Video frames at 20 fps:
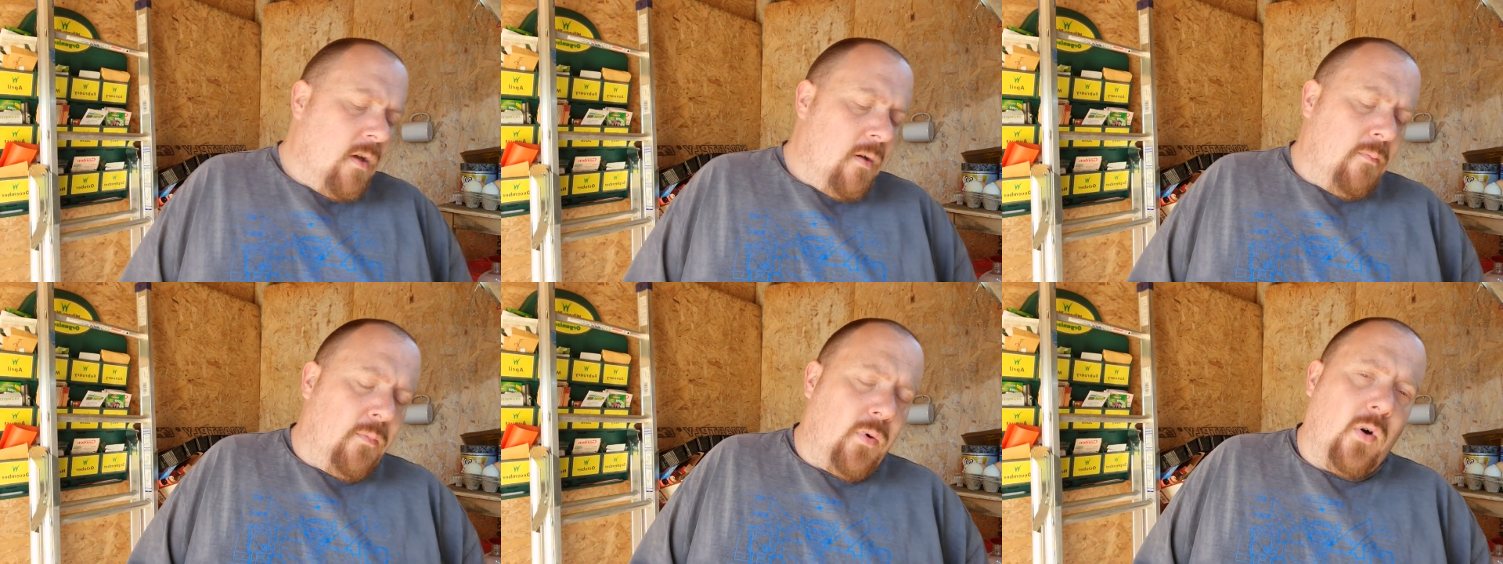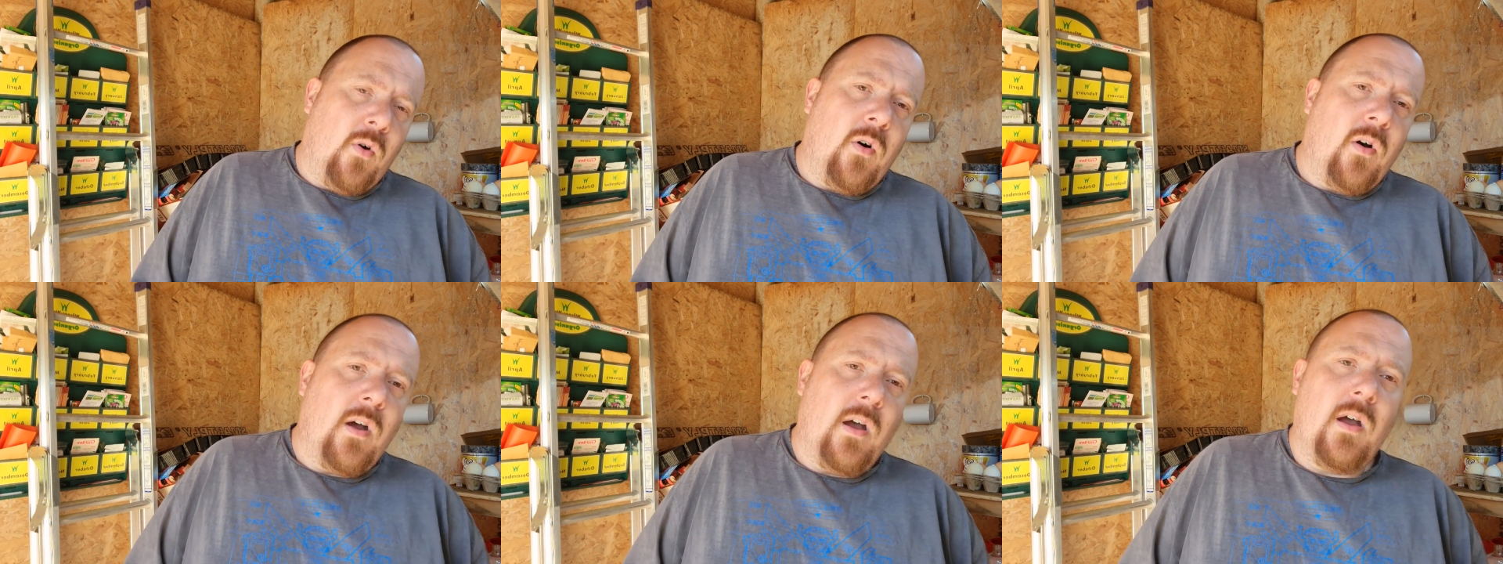
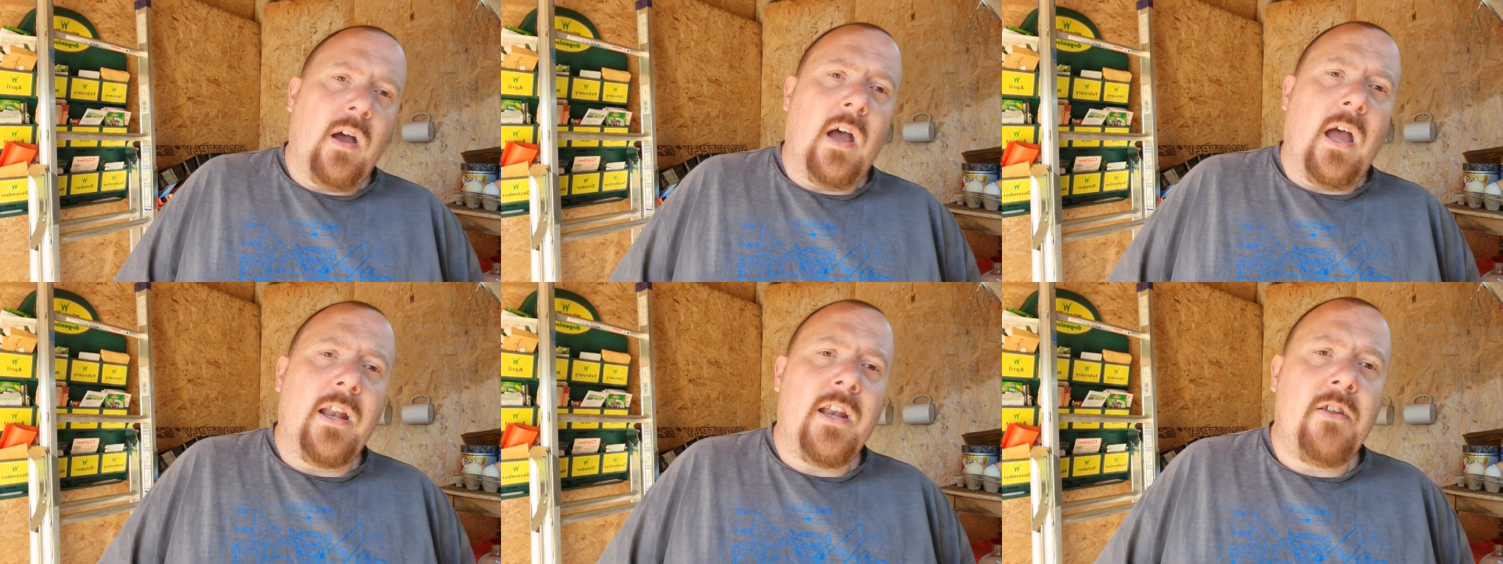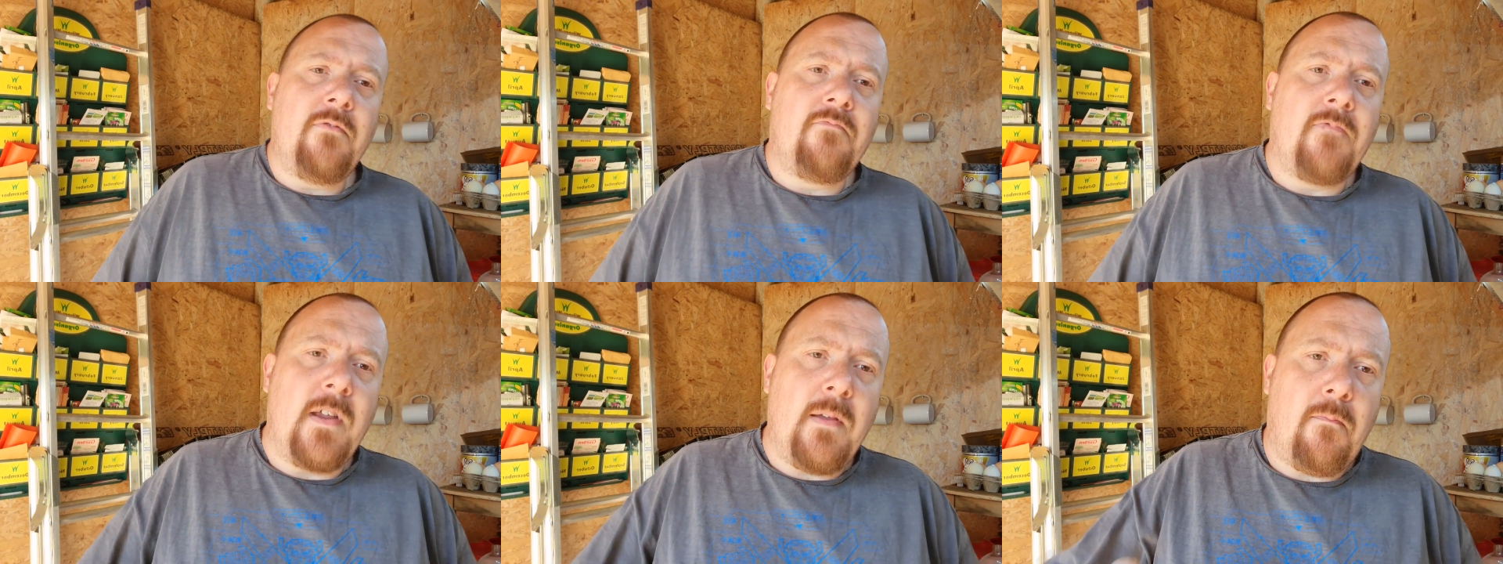But
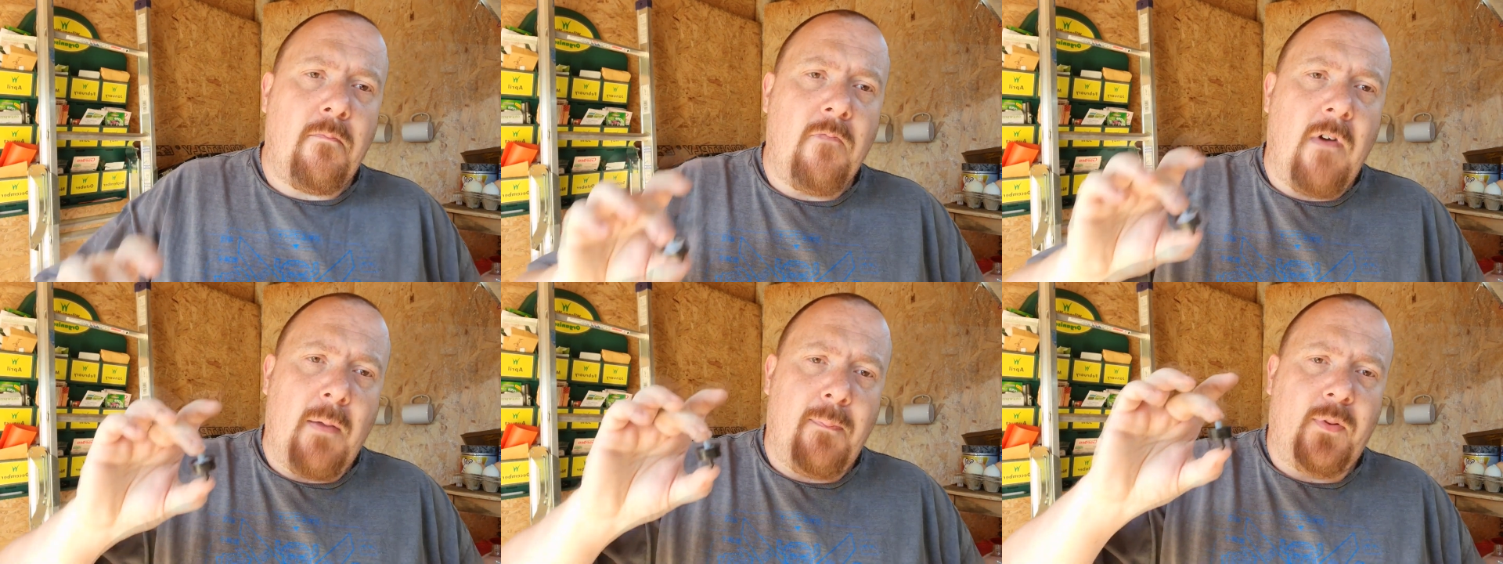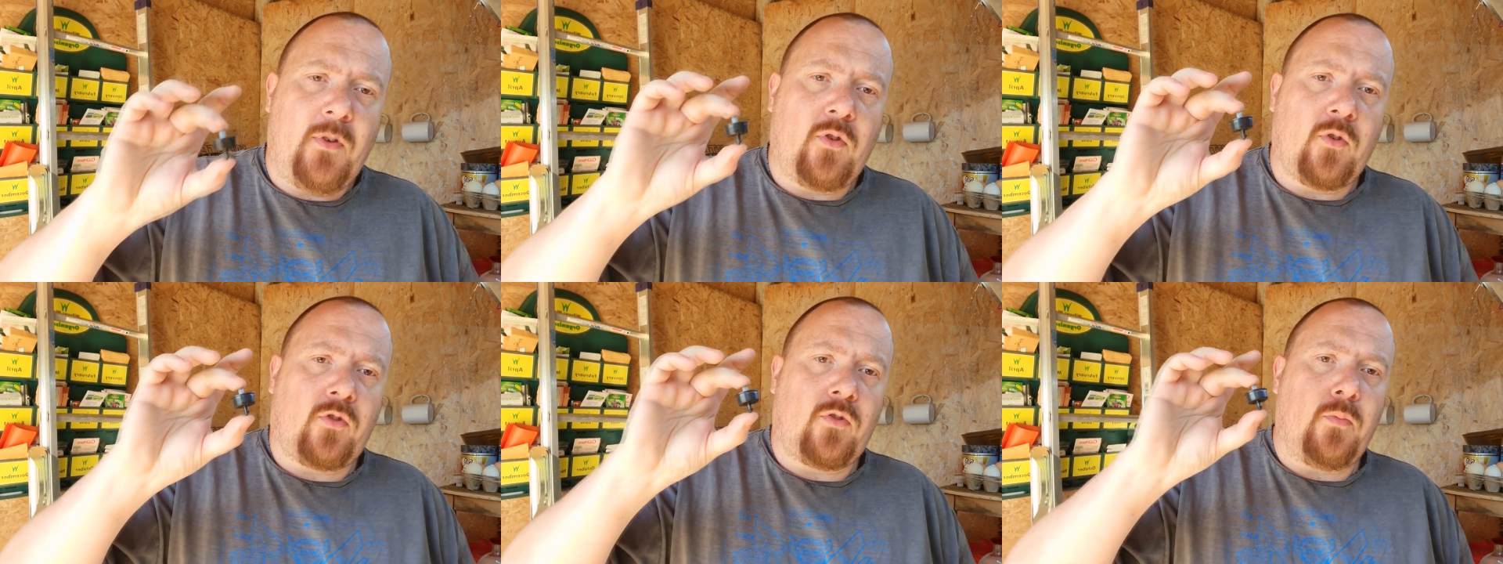any
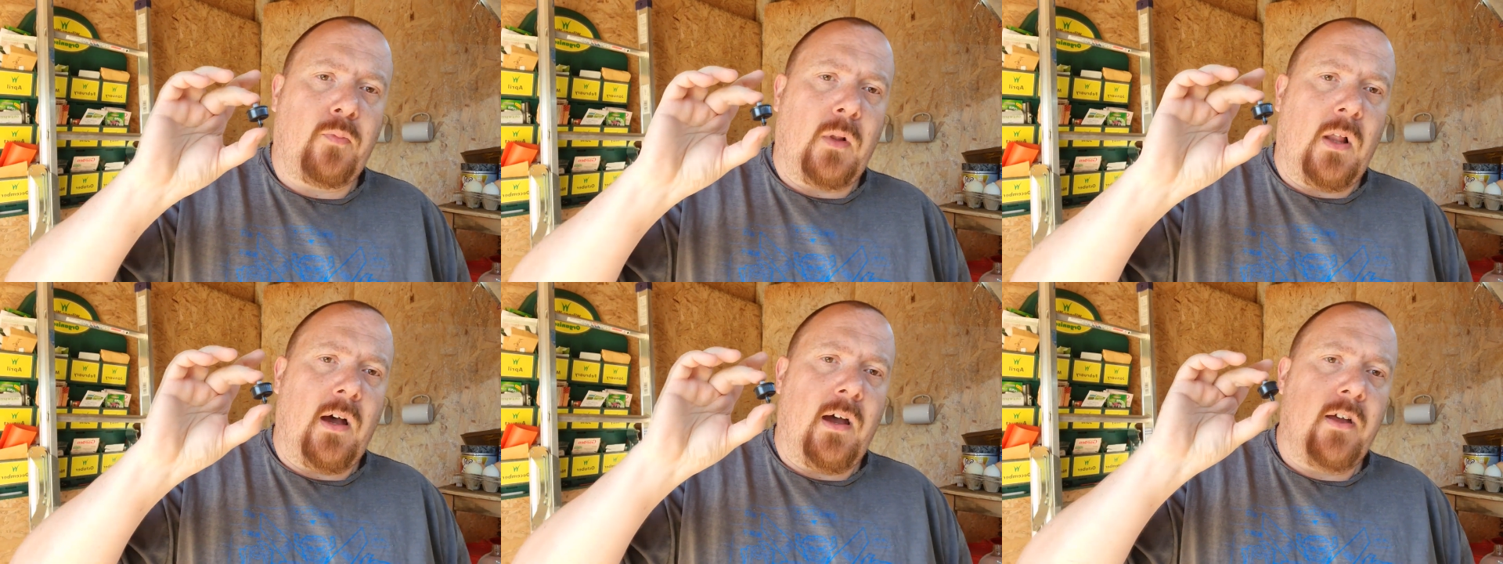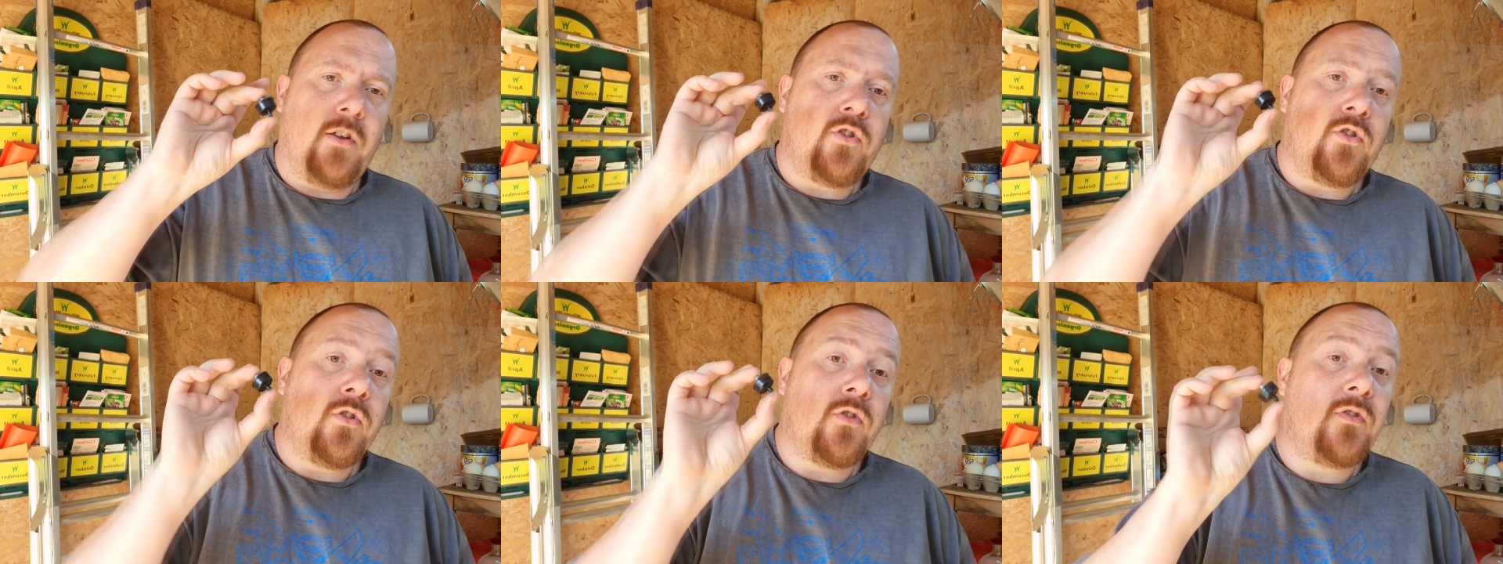reputable
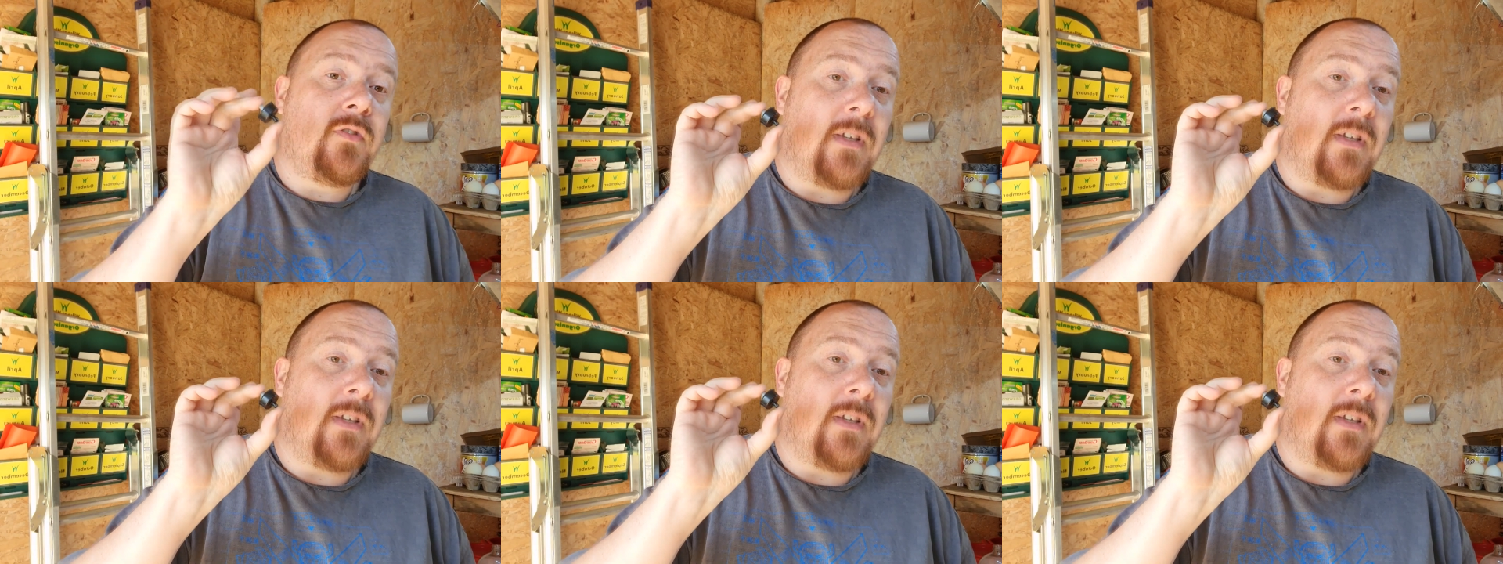supplier should